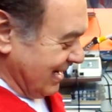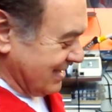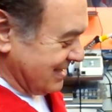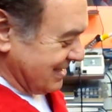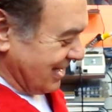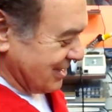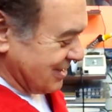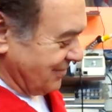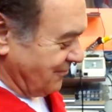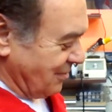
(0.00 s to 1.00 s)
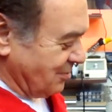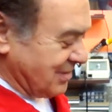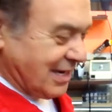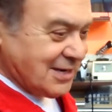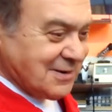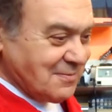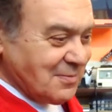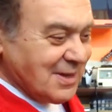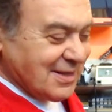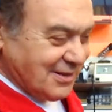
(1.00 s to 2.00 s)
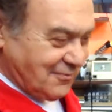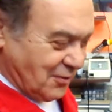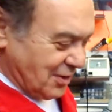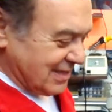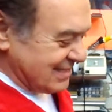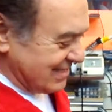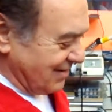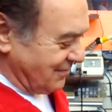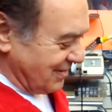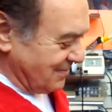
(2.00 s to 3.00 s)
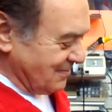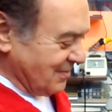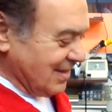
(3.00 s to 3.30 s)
It starts from 10 to 47.